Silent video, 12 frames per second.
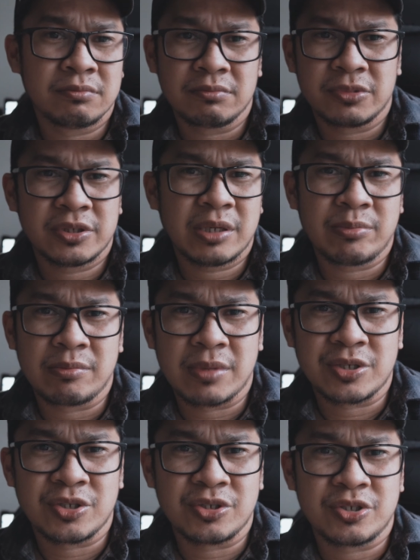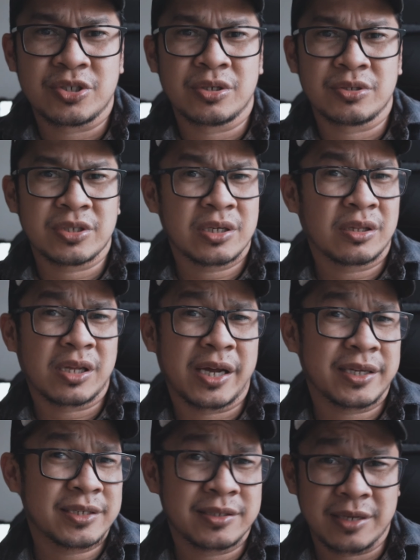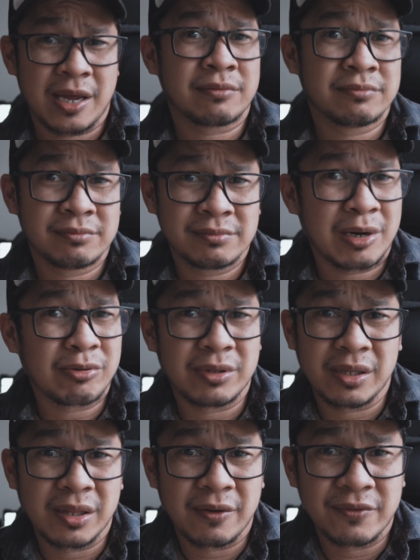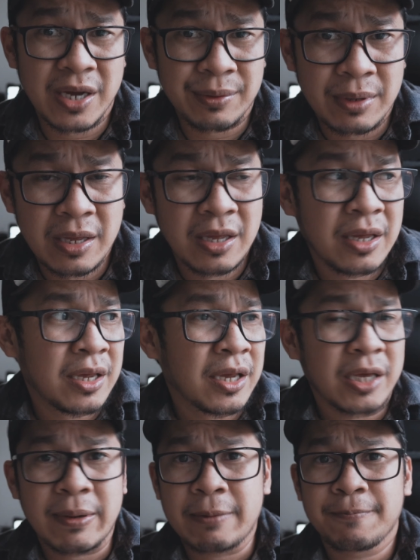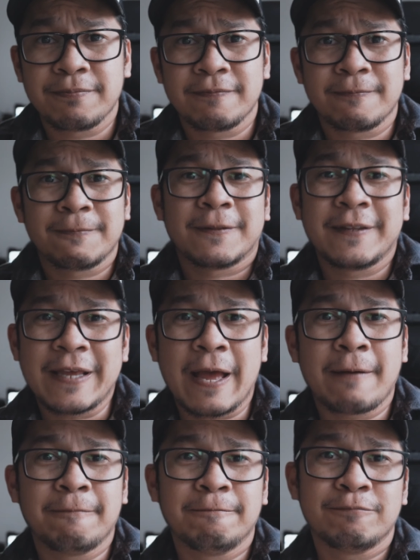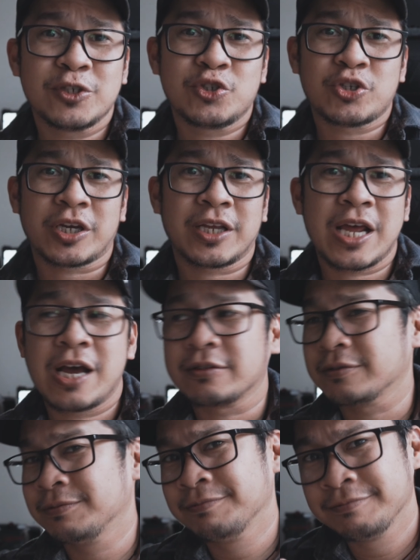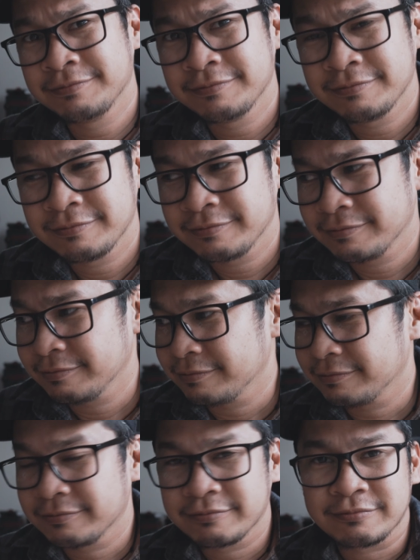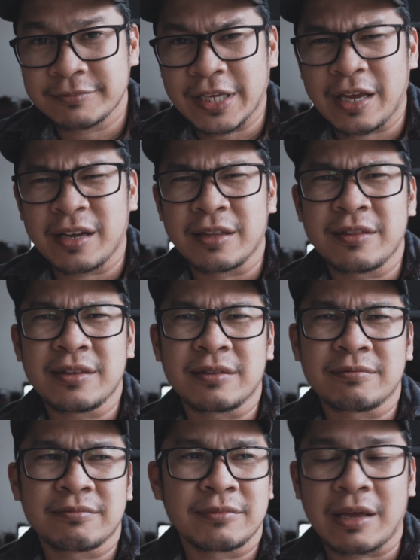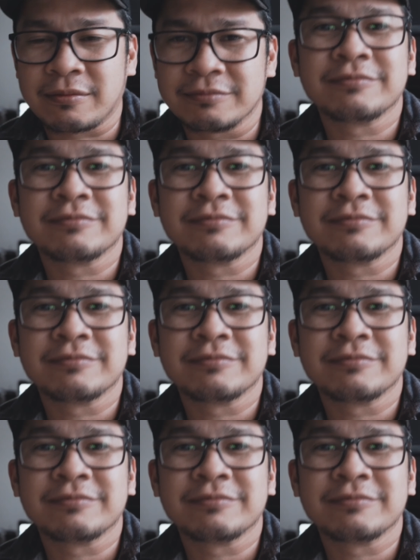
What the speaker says: send me a message, send me likes. Yeah, I really love that. Anyway, yeah, just check it out. Yeah, I think, yeah.